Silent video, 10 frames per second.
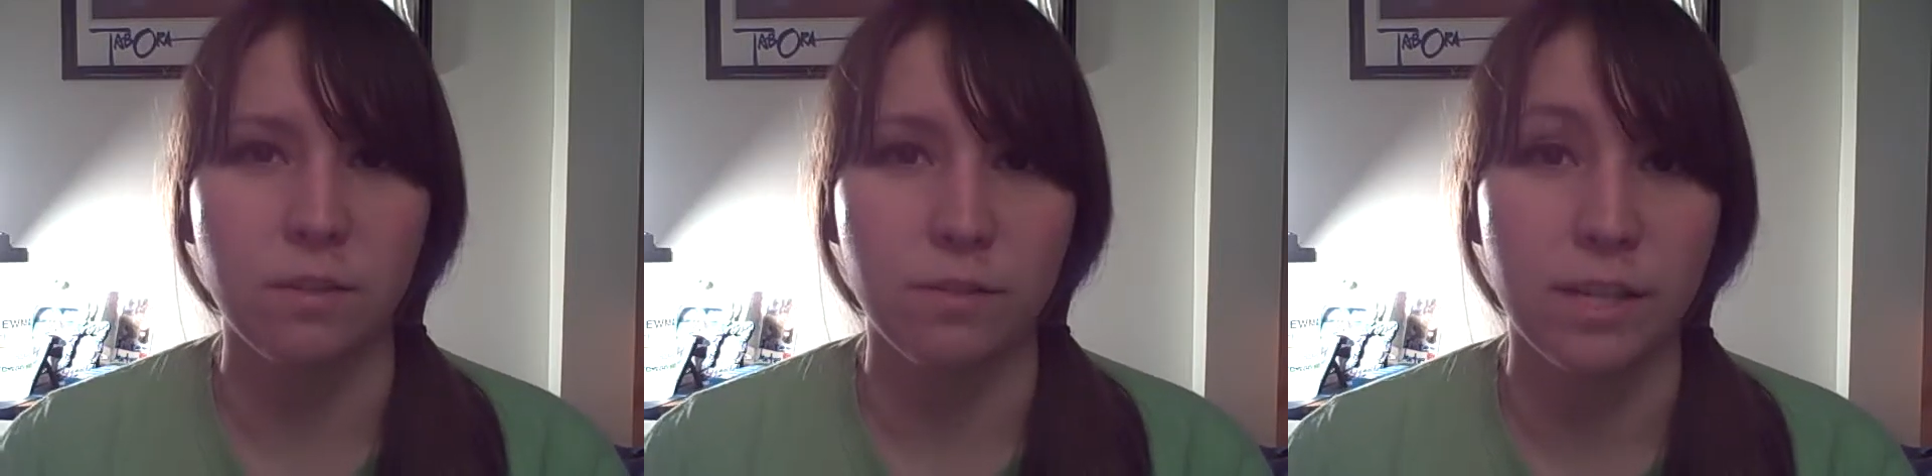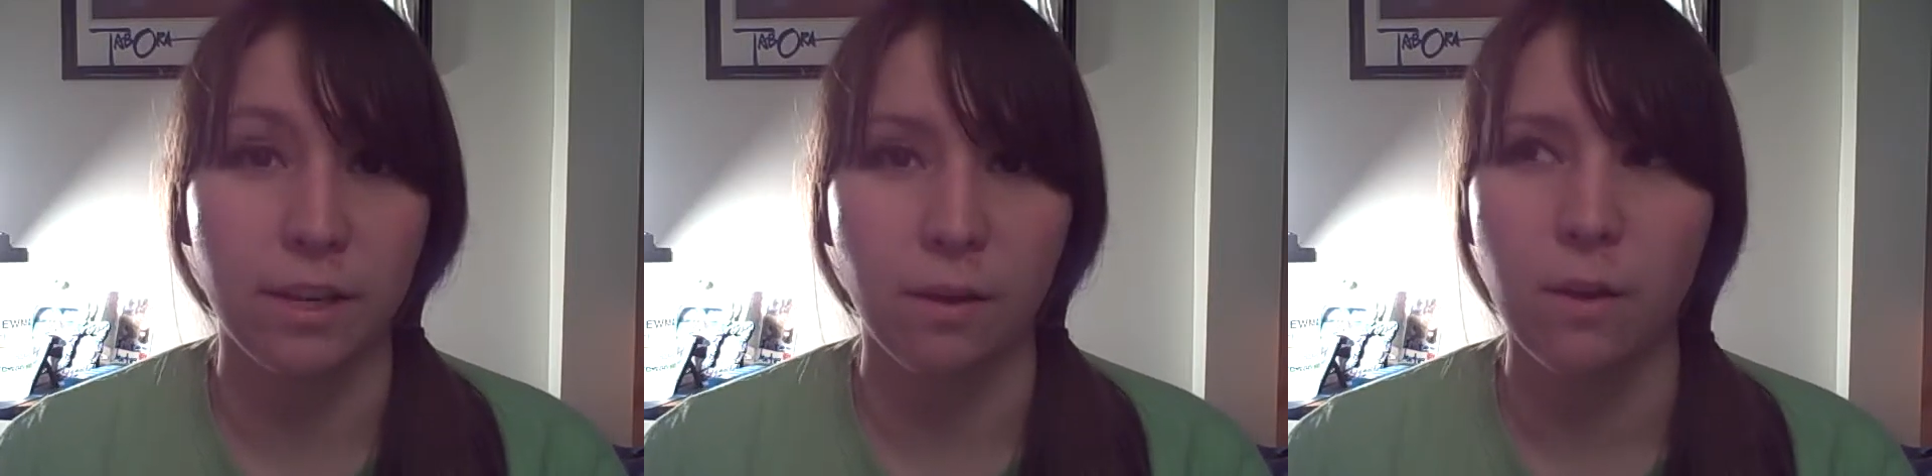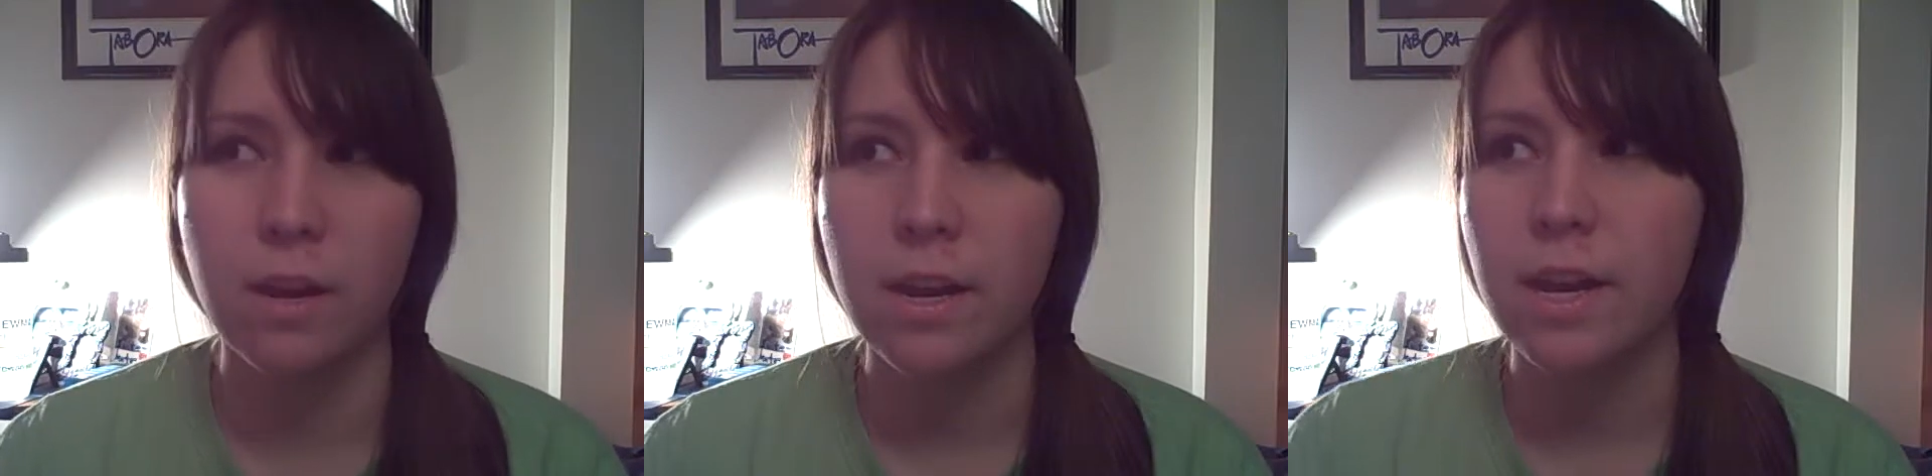video
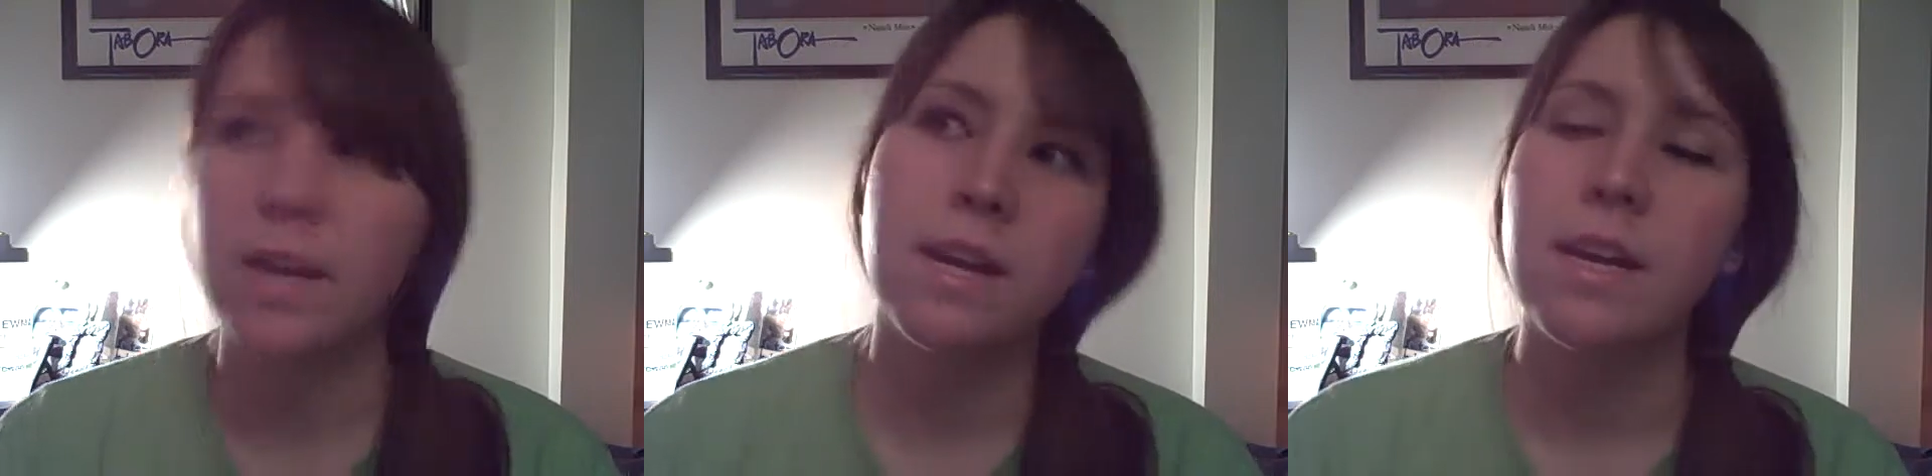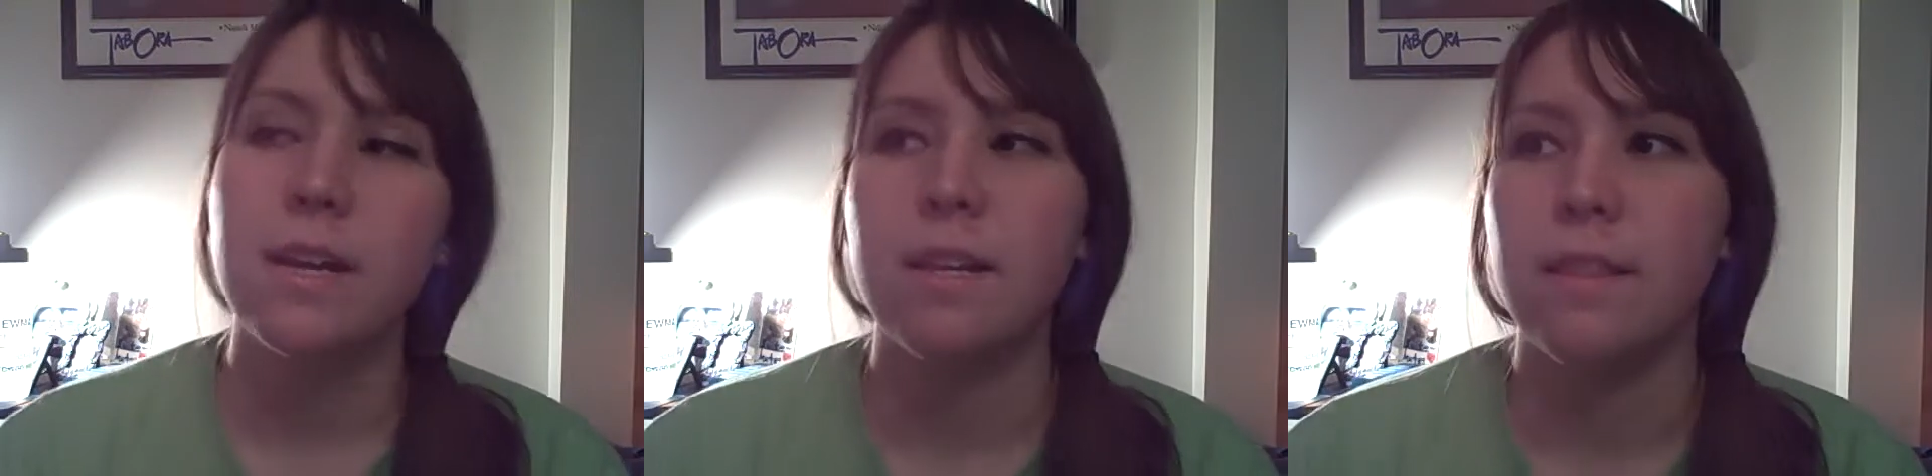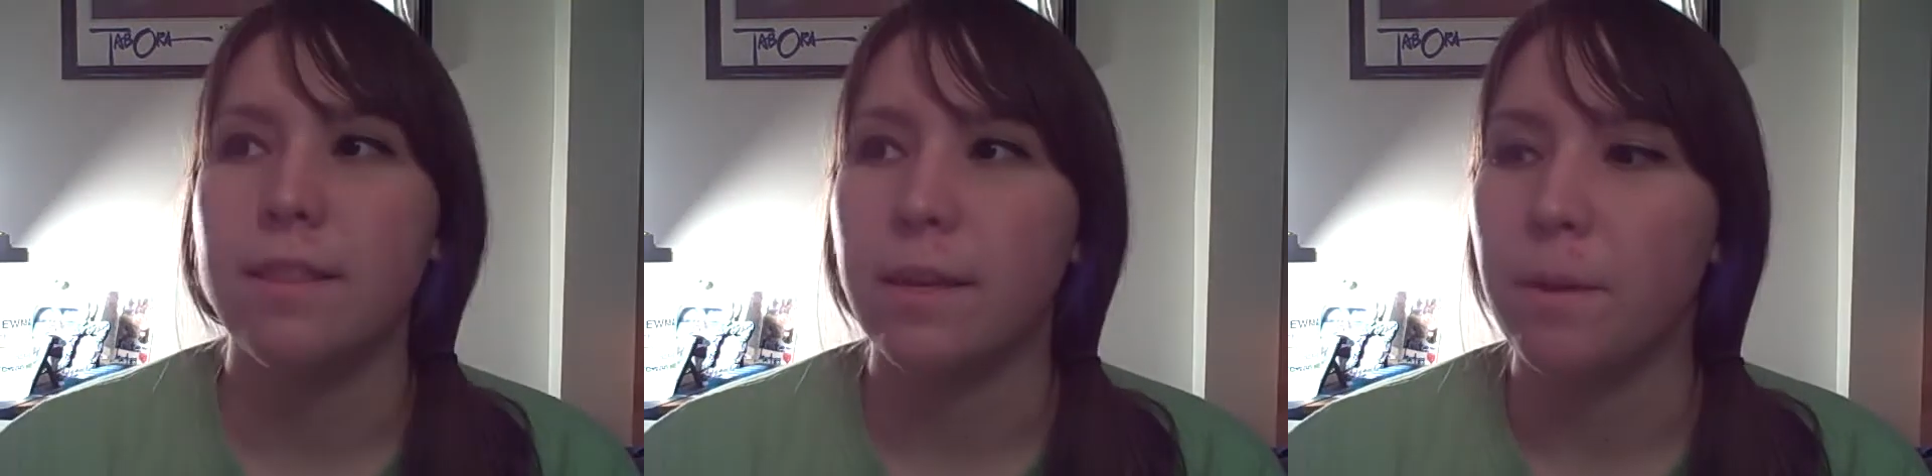
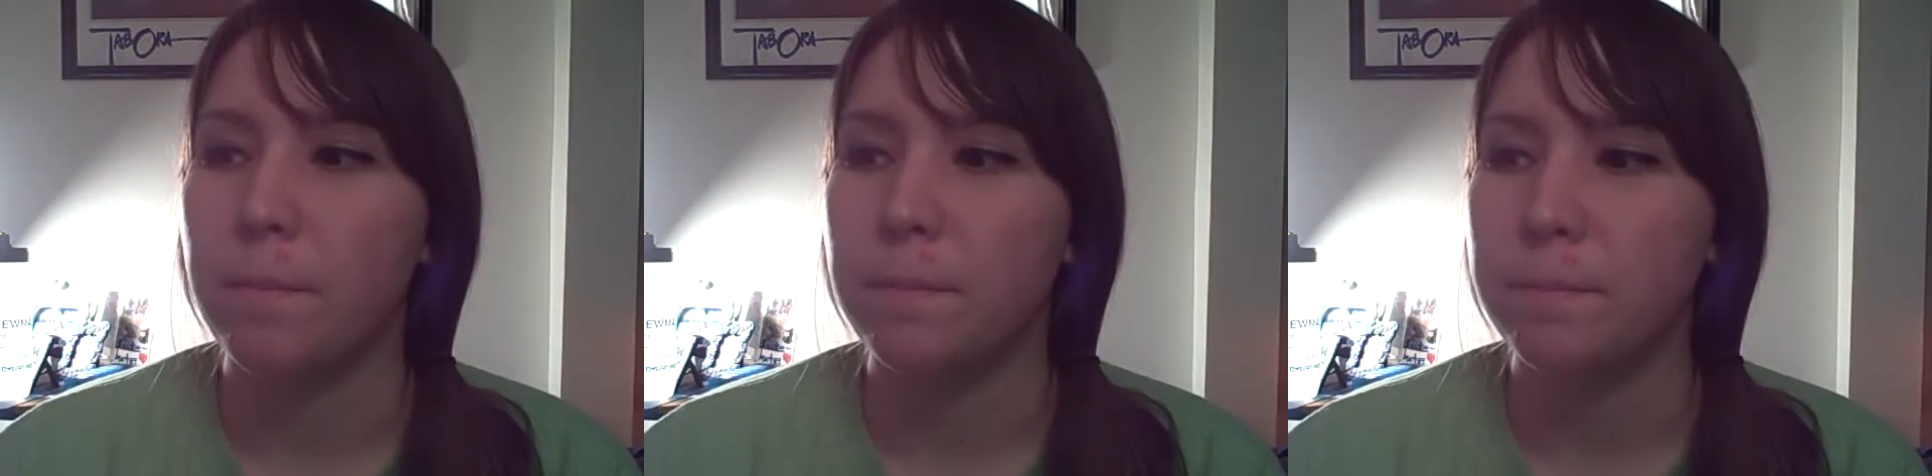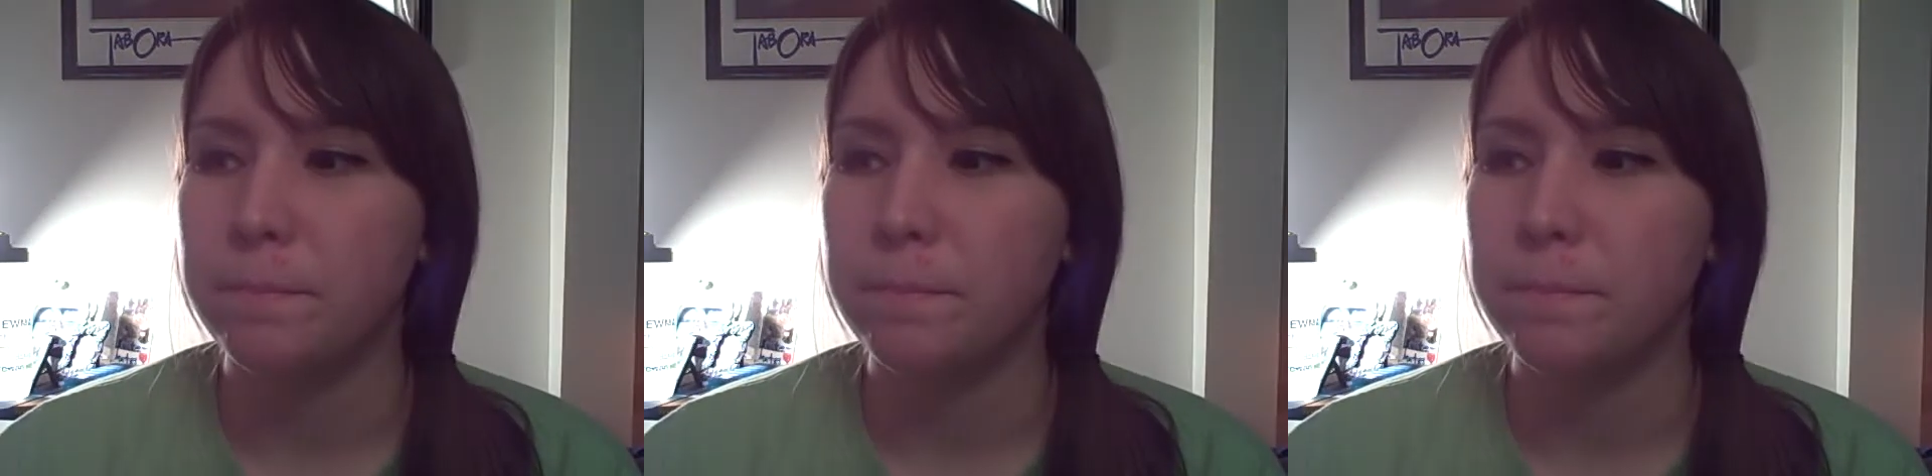that um